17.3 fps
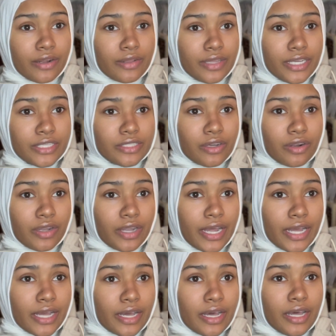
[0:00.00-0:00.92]
These are
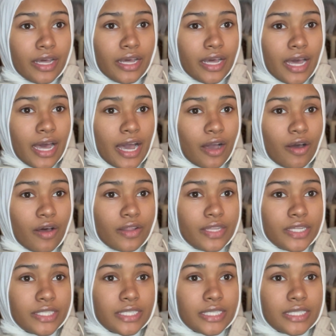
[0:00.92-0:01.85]
like, I call
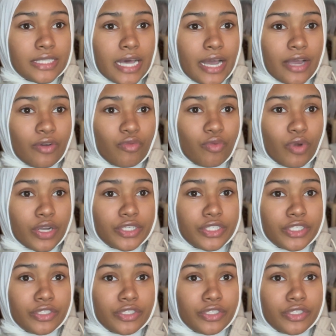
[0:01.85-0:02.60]
these the satin ruche